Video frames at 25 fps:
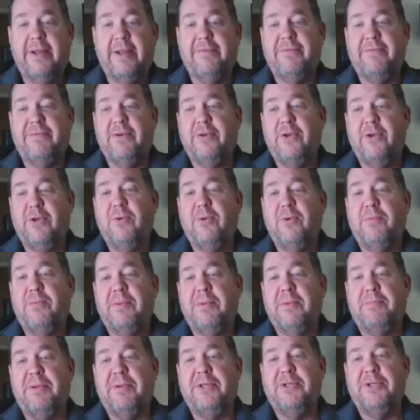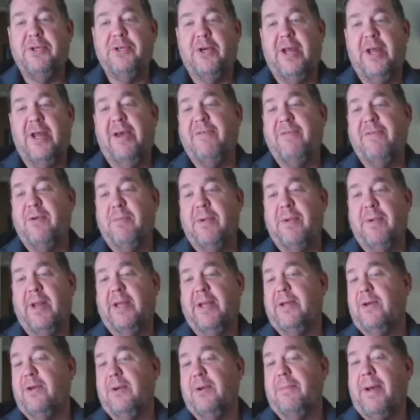if you do, be sure to have your
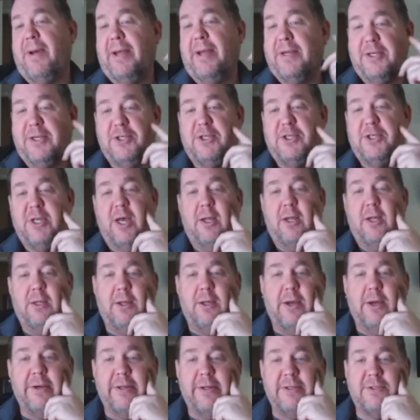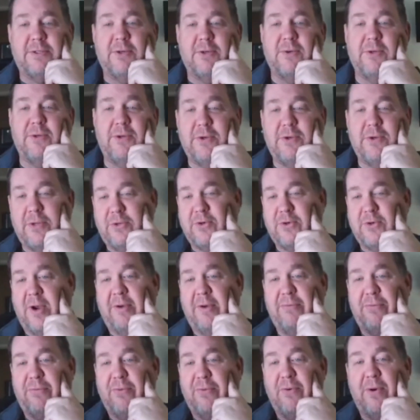molecular bonded shell on it so you can
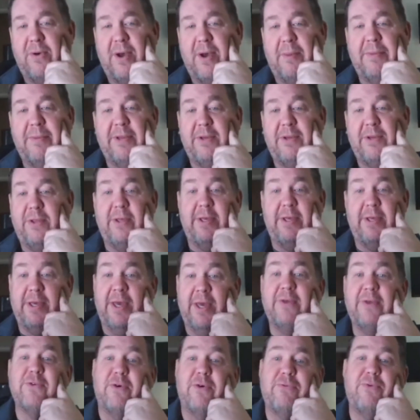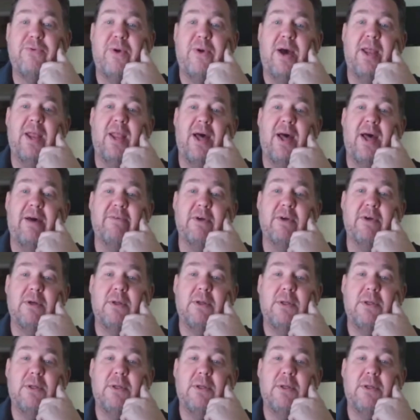drive through. I mean, you can't drive through hot lava.